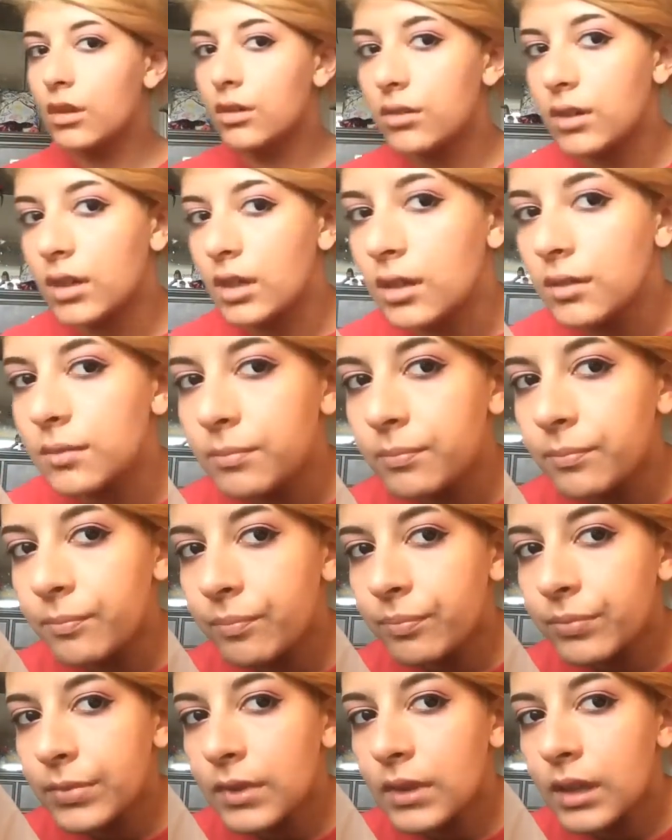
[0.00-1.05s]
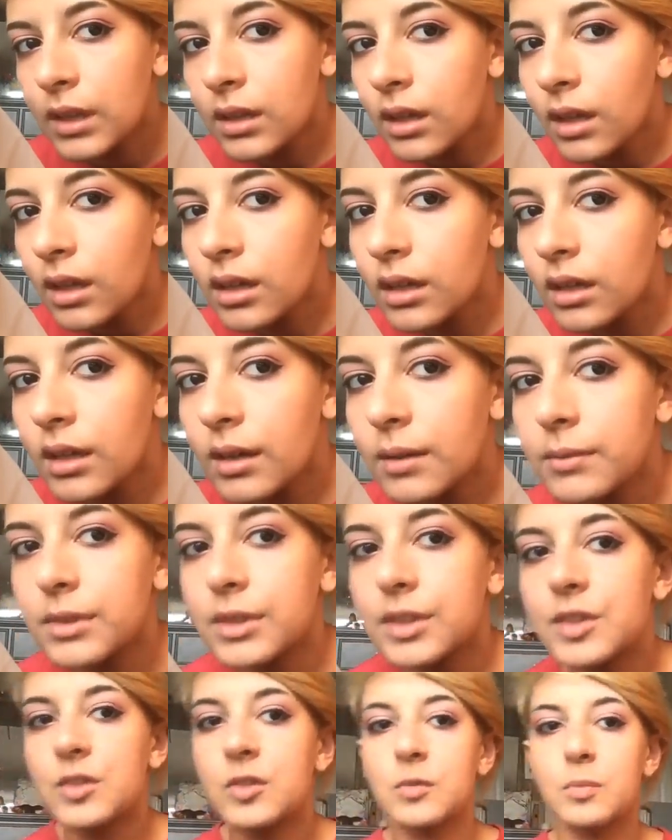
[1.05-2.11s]
Okay, I'm
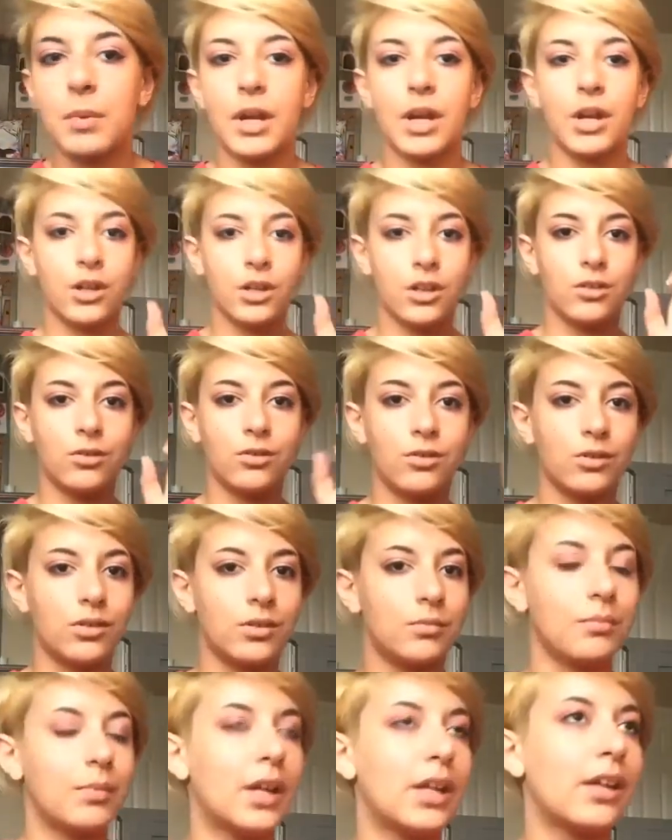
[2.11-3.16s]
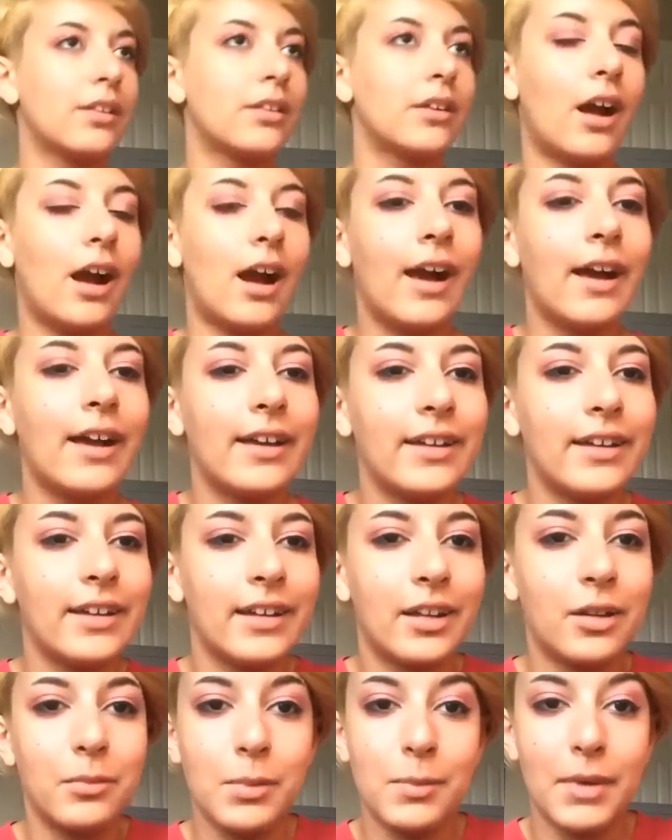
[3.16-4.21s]
gonna spare you my other eye
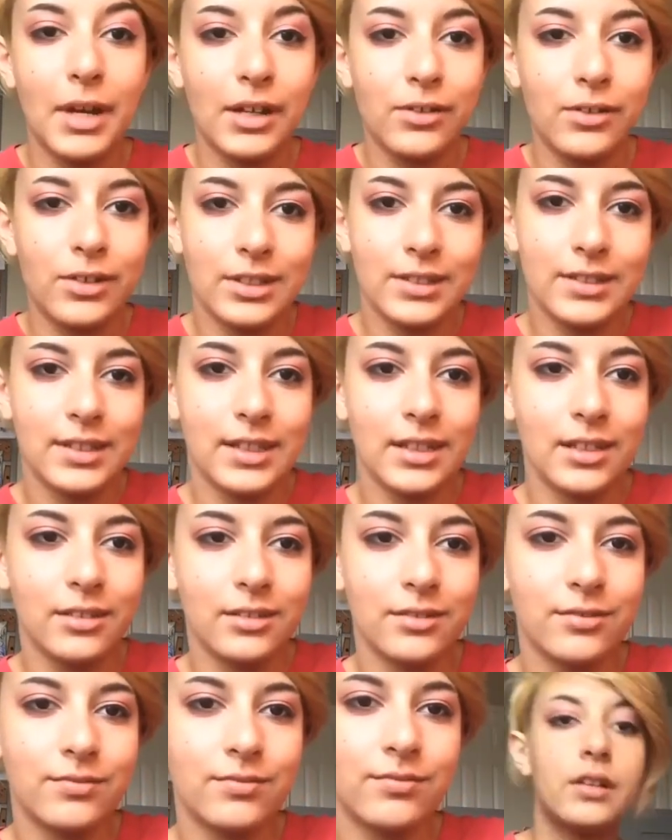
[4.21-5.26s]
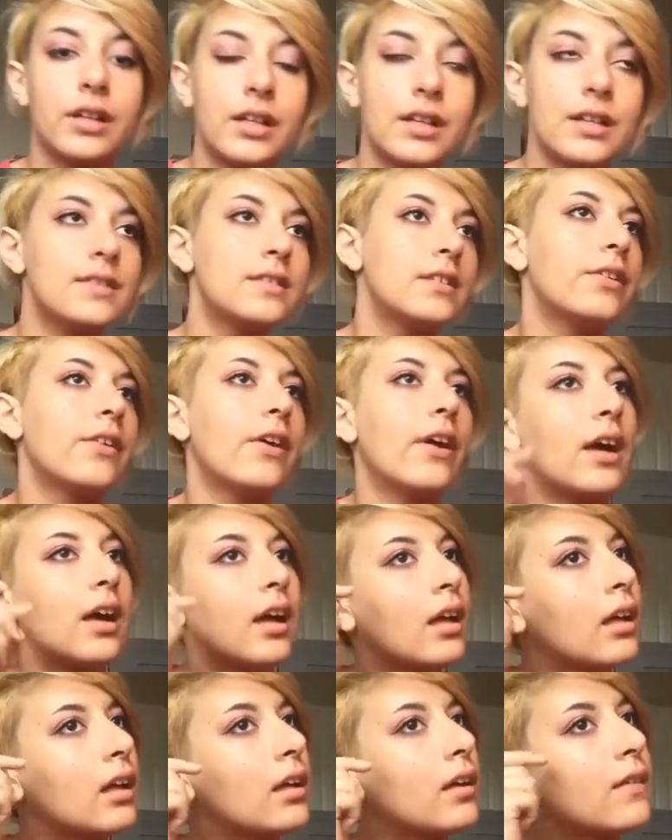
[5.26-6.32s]
and I'll be back when it's done. Alrighty, so
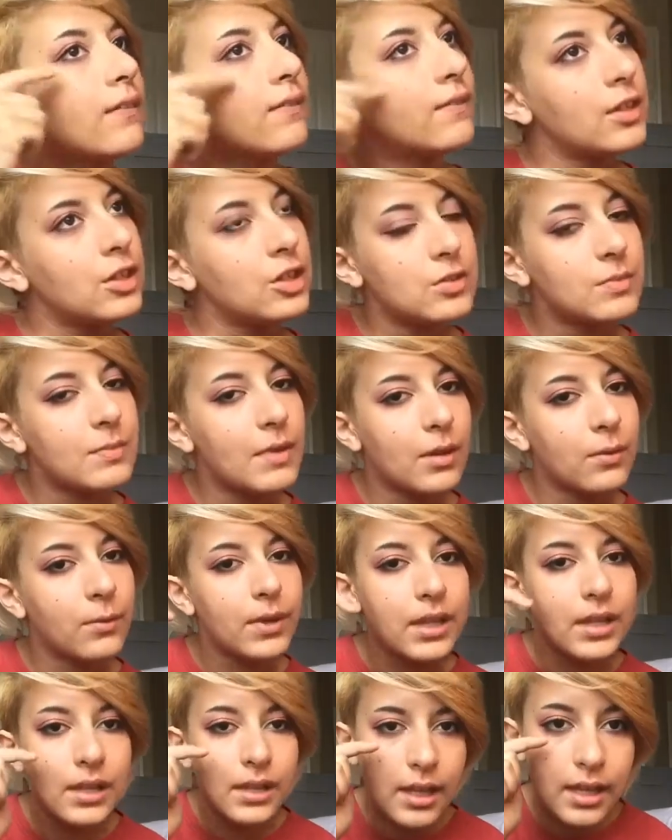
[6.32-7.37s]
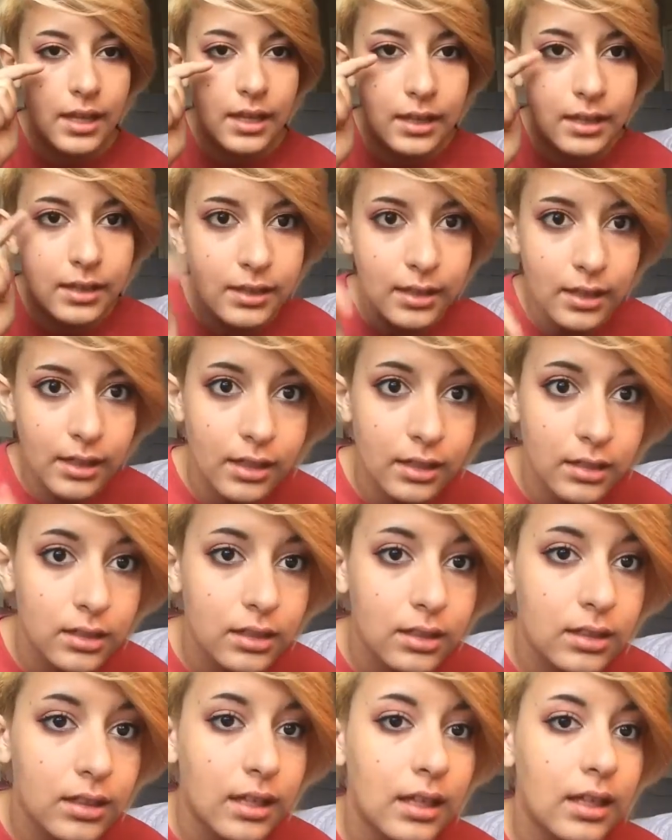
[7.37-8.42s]
I finished my wing and I
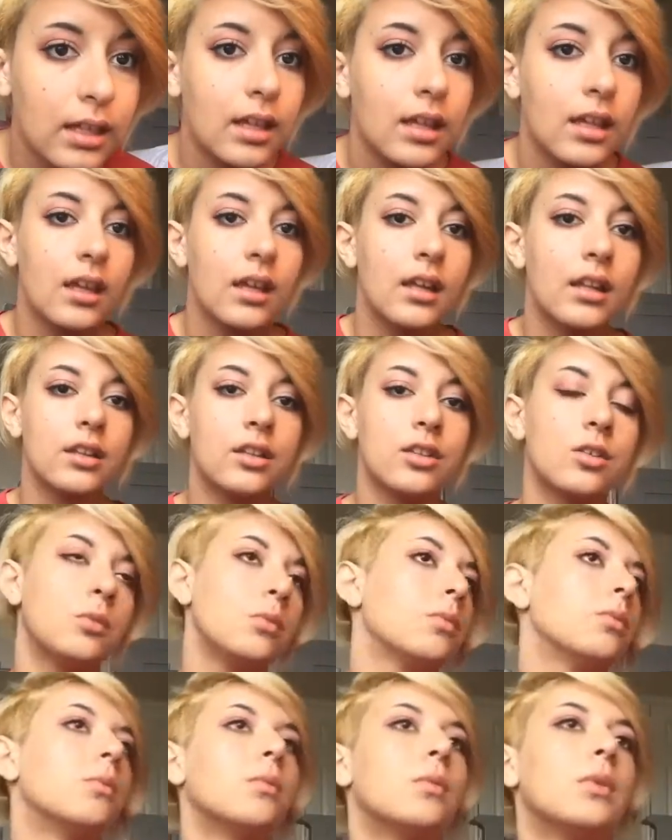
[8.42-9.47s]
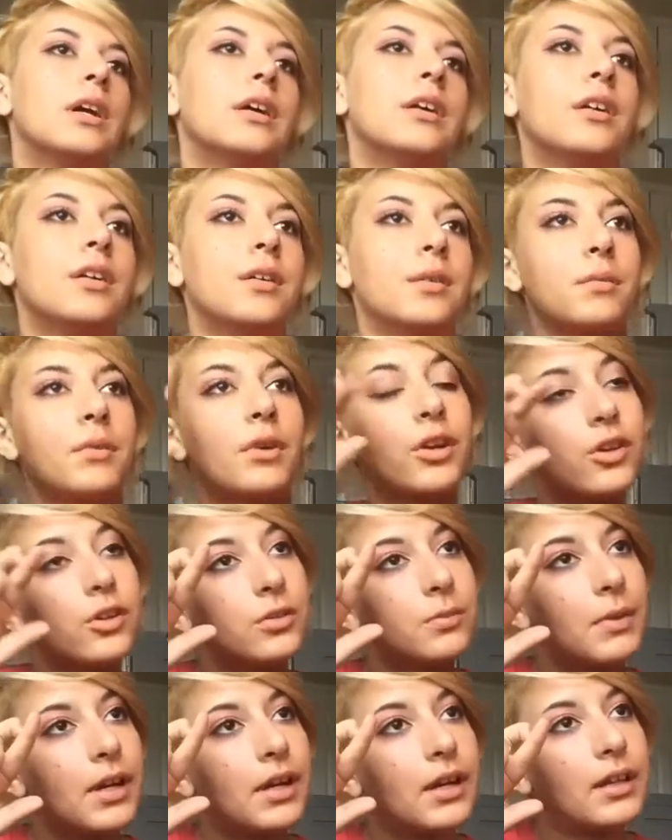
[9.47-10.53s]
did a little, I
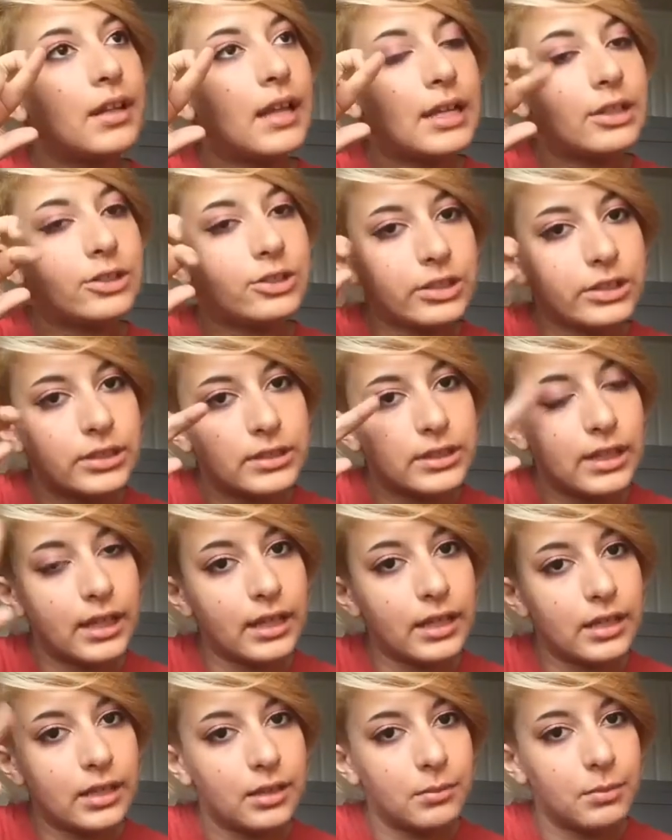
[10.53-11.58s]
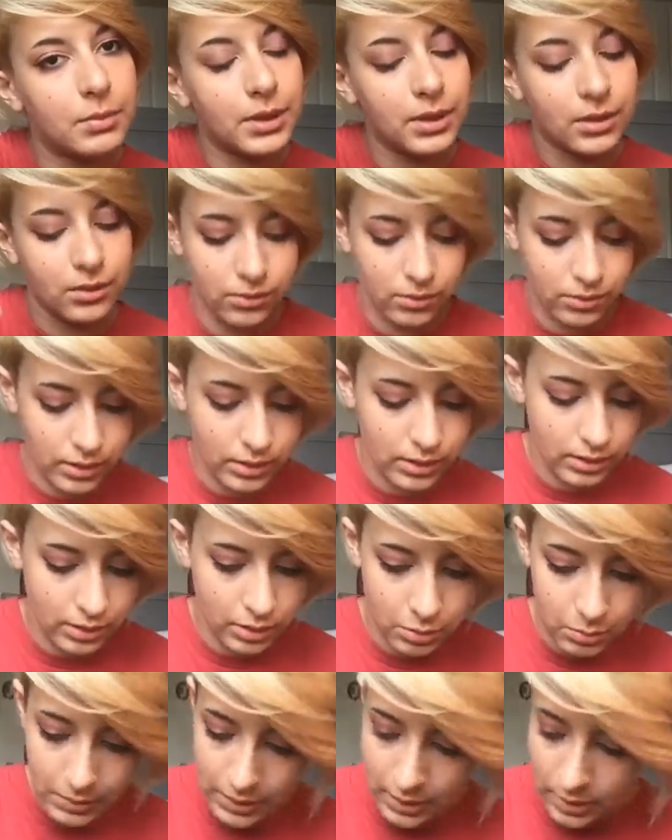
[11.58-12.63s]
curled my lashes and put on a
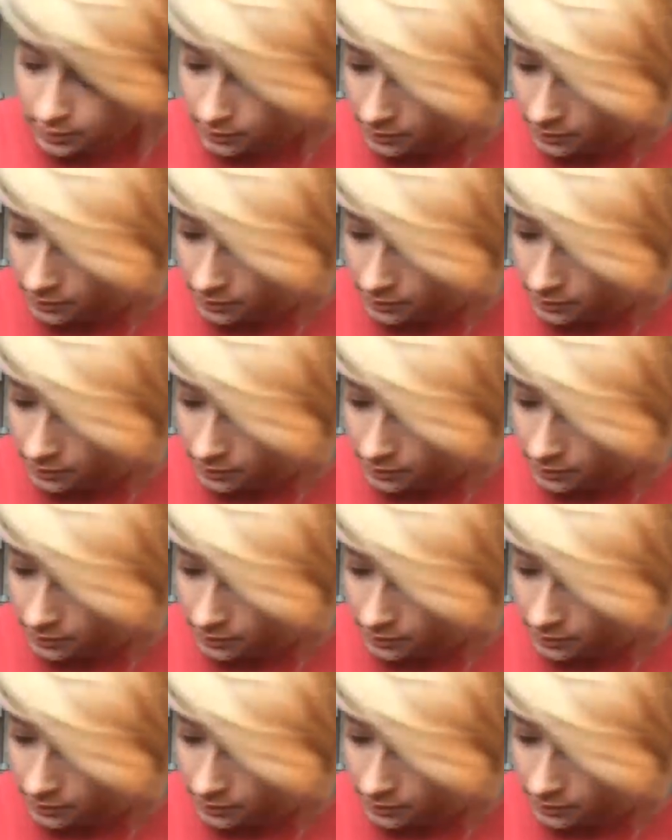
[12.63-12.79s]
little bit